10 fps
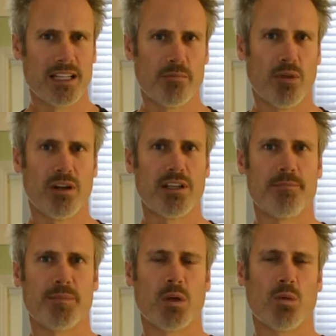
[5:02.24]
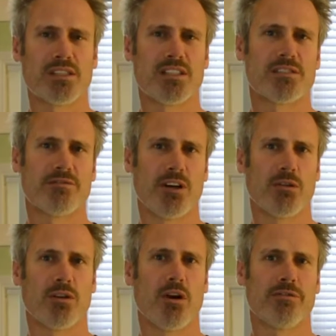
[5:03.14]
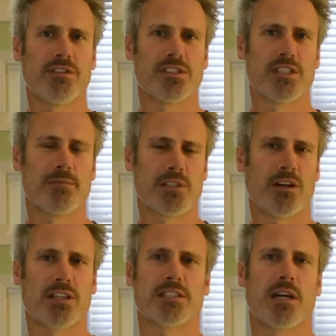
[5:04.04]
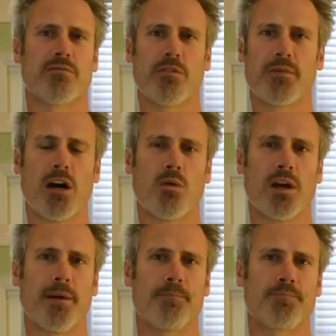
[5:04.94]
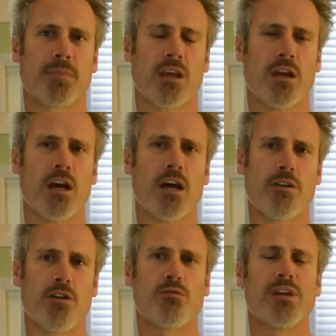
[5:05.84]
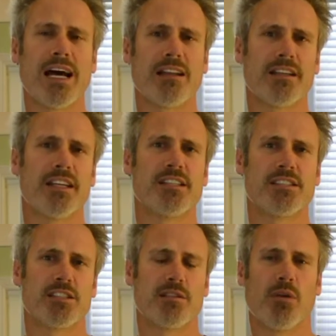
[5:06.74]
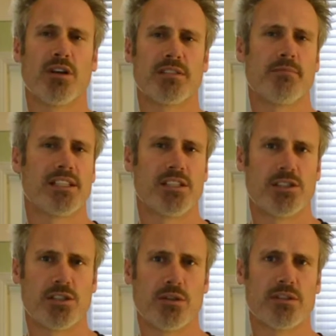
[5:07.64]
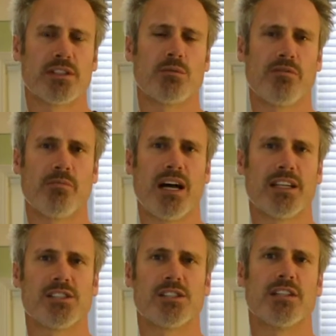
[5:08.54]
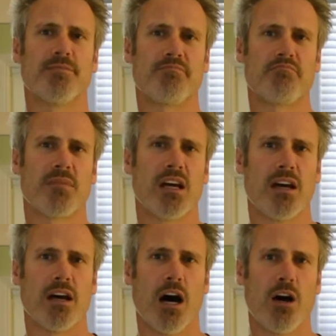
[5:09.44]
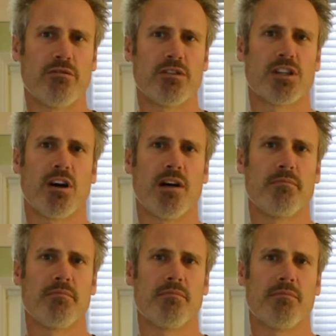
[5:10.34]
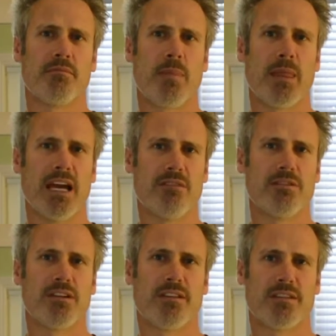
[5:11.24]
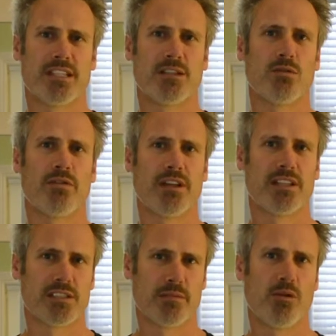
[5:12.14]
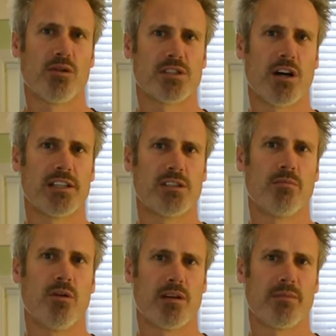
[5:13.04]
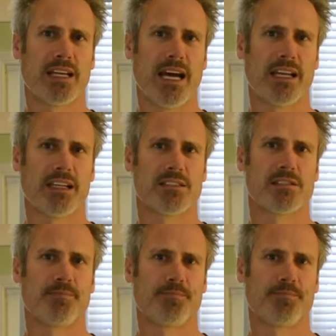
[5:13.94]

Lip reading: in the body, once it's felt, often seems like it's come from nowhere. Though the reality is it's the body's message to us that we've punished it over time, every single thing that supports ideal body mechanics.